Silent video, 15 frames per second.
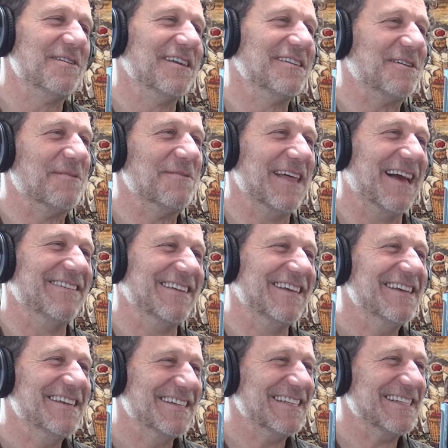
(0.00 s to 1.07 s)
already told me.
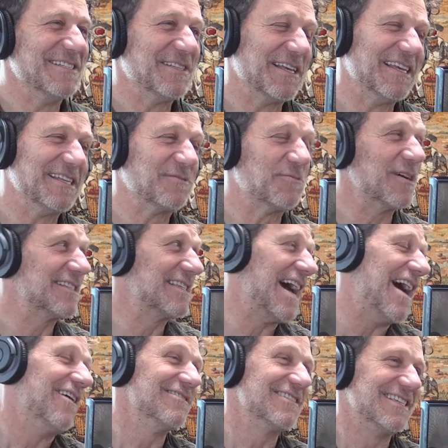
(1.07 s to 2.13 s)
It's worked
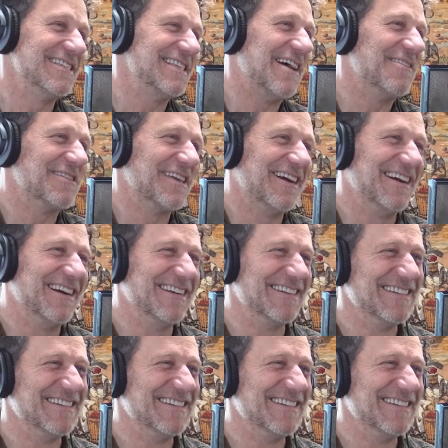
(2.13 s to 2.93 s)
out. She's out there.